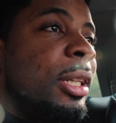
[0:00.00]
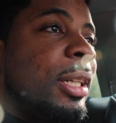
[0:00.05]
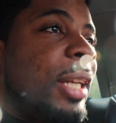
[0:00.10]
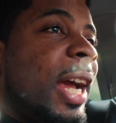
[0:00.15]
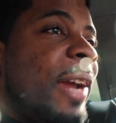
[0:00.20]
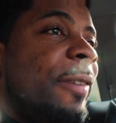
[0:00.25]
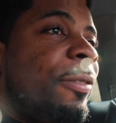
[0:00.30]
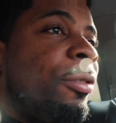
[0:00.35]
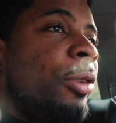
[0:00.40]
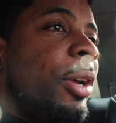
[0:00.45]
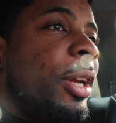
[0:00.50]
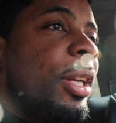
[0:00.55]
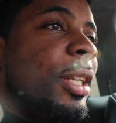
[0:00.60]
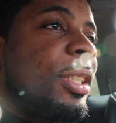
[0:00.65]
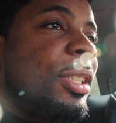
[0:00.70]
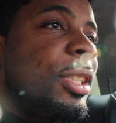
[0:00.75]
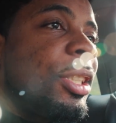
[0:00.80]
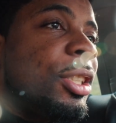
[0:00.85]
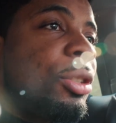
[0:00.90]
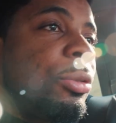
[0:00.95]
a life-threatening
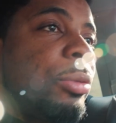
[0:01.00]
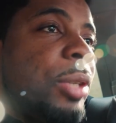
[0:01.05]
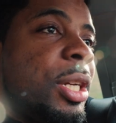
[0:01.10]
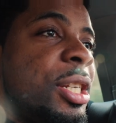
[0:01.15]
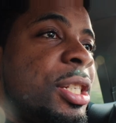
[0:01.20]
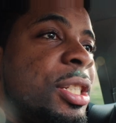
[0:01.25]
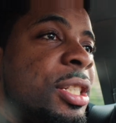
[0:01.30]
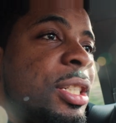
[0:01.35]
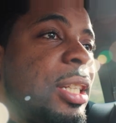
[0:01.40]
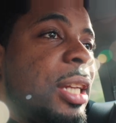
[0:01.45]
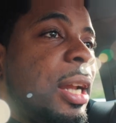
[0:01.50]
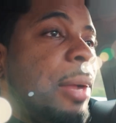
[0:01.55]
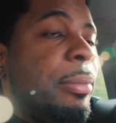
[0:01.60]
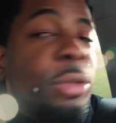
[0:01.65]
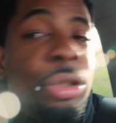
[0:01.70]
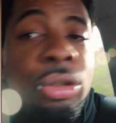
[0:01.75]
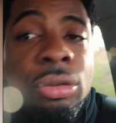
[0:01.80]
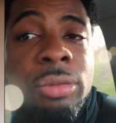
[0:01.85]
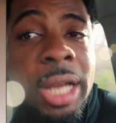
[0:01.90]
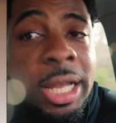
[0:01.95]
situation, then I'm
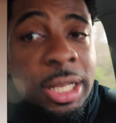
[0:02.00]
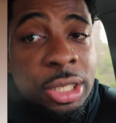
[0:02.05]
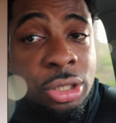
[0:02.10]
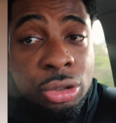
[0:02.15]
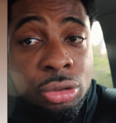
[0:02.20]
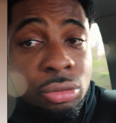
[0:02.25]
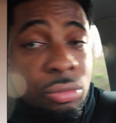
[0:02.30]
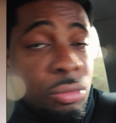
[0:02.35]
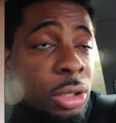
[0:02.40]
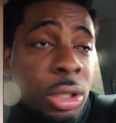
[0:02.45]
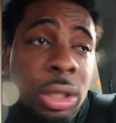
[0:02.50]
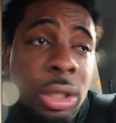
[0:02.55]
gonna do that to you.